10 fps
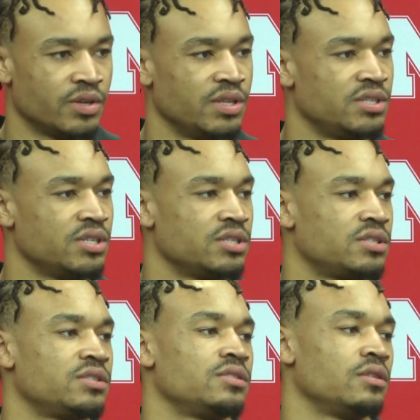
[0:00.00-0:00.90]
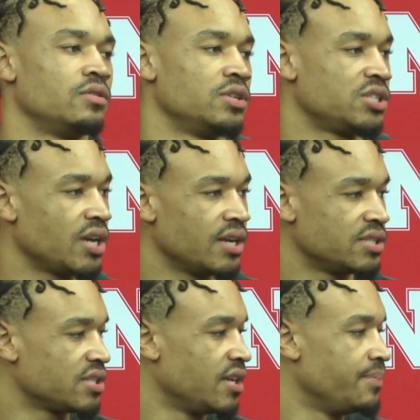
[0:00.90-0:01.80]
Really just on the shot,
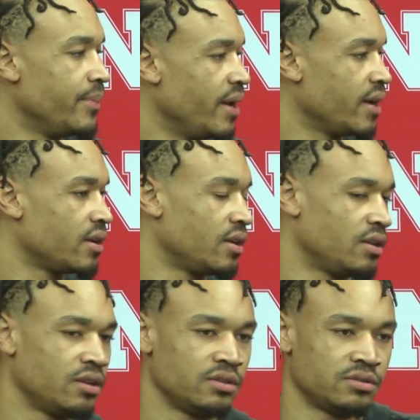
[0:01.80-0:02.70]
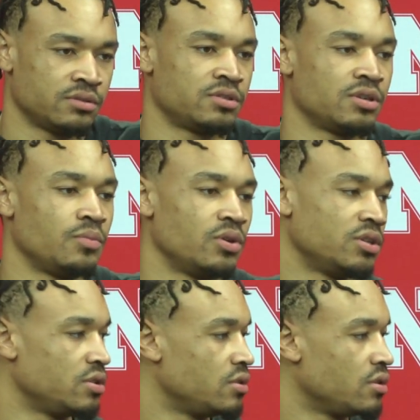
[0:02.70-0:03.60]
just getting back, and then
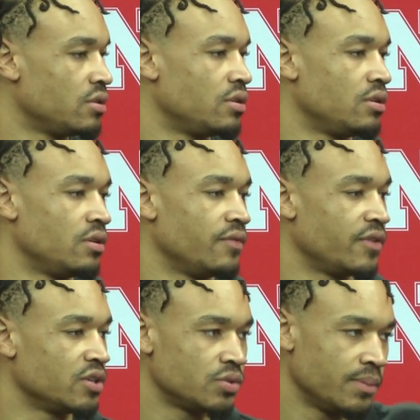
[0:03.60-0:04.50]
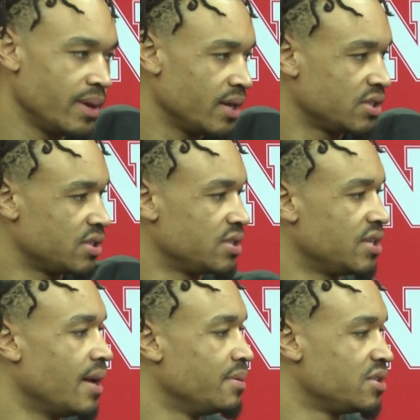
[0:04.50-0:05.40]
someone, the first one back, just
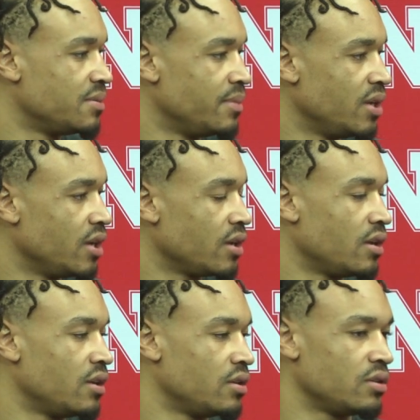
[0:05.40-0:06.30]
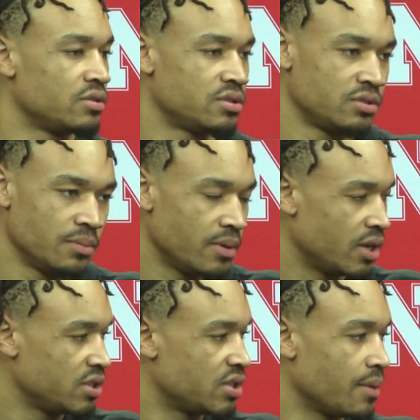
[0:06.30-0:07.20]
establishing mid, and
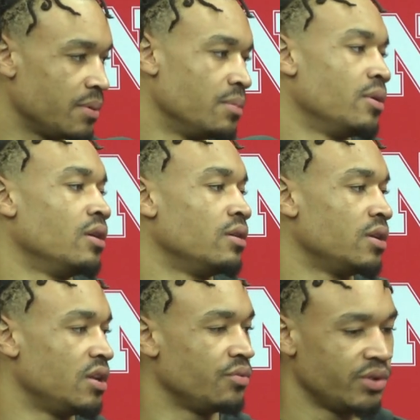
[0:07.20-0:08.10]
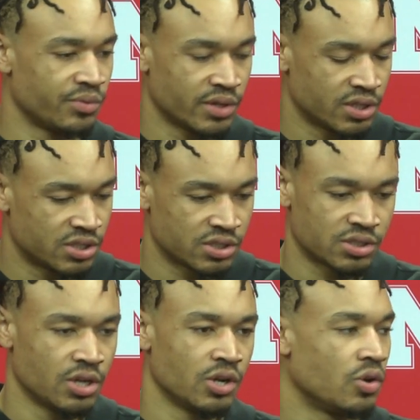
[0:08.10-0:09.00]
somebody stopping the ball, and then we really
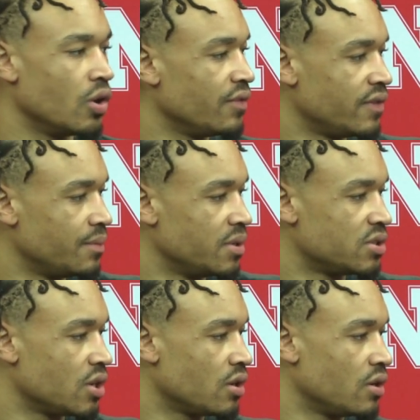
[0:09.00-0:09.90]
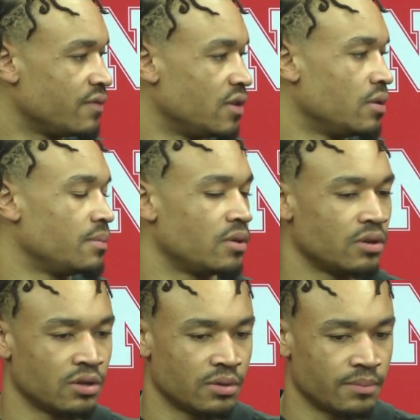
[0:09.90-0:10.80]
just go off them and talk off them
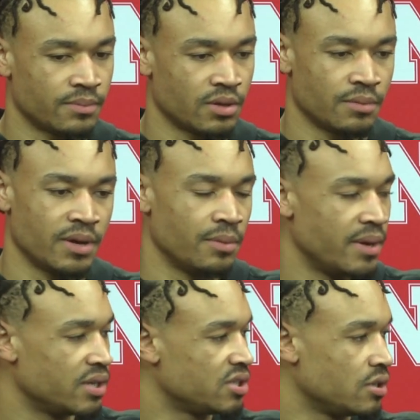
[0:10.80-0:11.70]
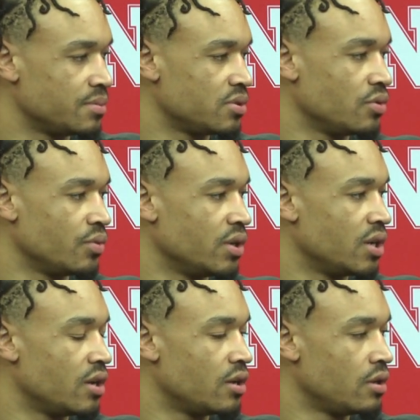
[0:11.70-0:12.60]
about matchups or
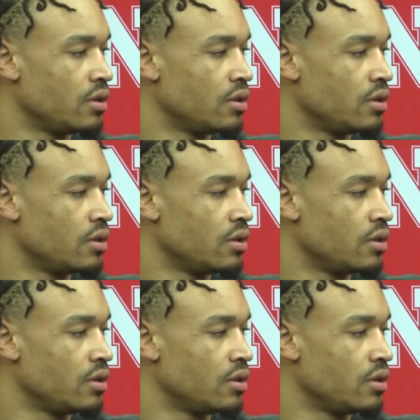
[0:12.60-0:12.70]
whatnot.